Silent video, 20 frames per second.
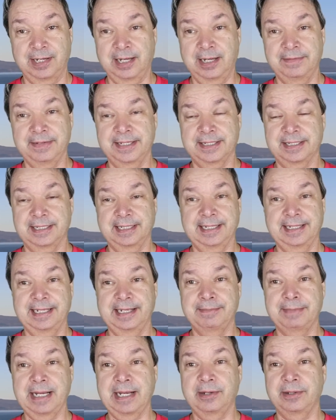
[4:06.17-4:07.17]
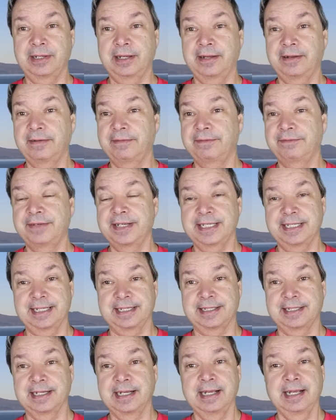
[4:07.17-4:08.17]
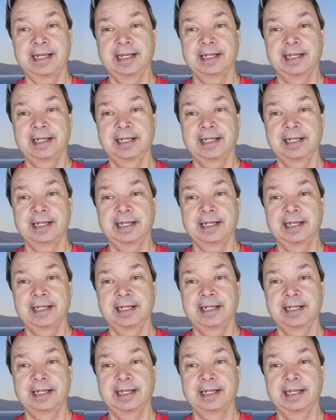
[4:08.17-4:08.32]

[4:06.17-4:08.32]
of visits.